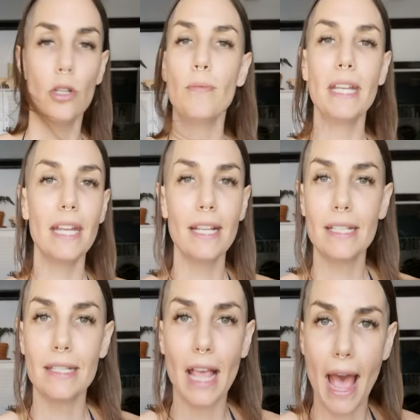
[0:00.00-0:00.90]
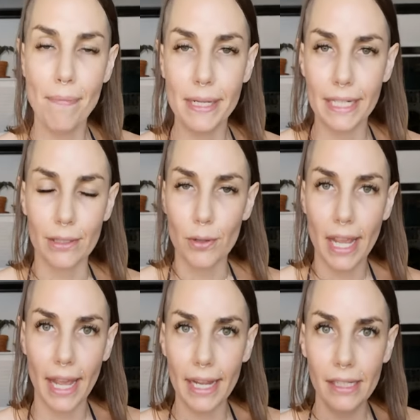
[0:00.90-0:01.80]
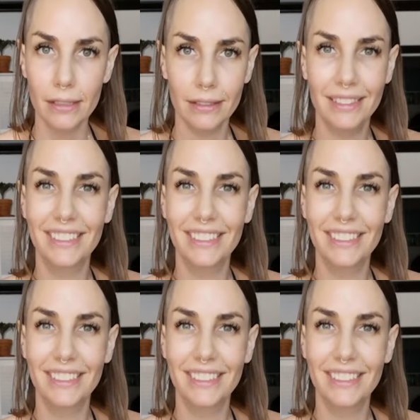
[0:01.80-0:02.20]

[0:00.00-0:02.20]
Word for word: New beginnings is happening, okay?